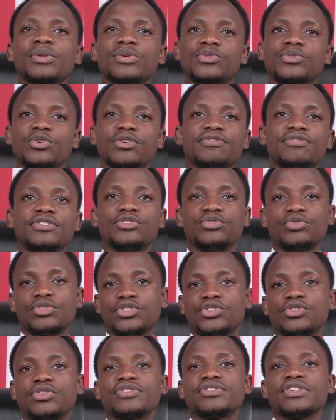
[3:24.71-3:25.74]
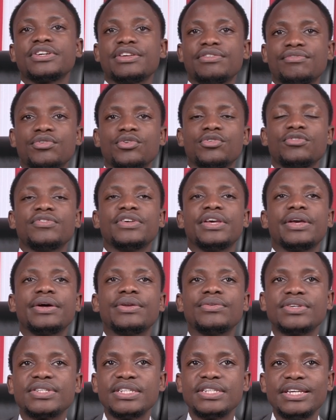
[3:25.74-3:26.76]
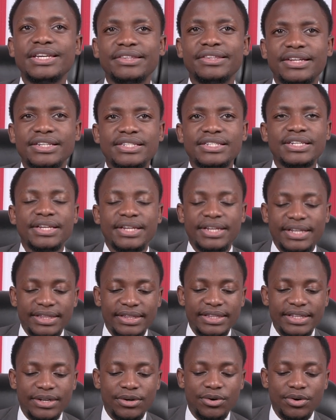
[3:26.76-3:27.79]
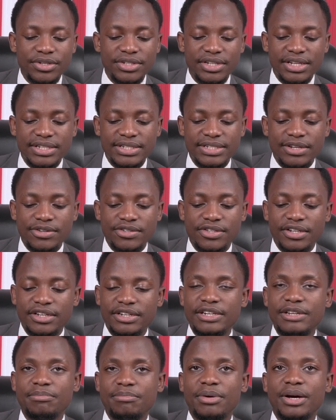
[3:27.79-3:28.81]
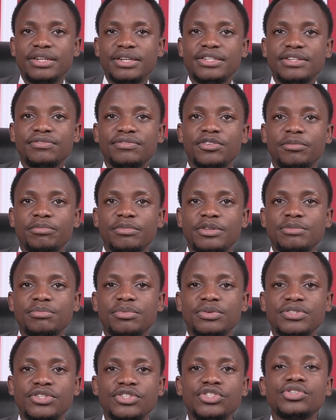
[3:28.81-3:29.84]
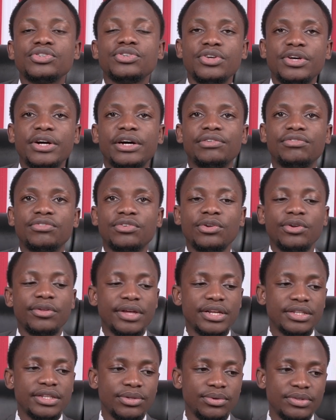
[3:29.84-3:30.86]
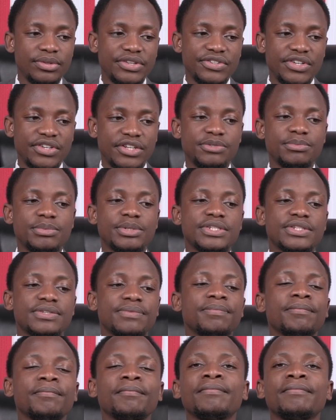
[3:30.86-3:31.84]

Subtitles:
So if situations are evolving and we're seeing that the court has now started departing from this position, you can follow that through the judgments.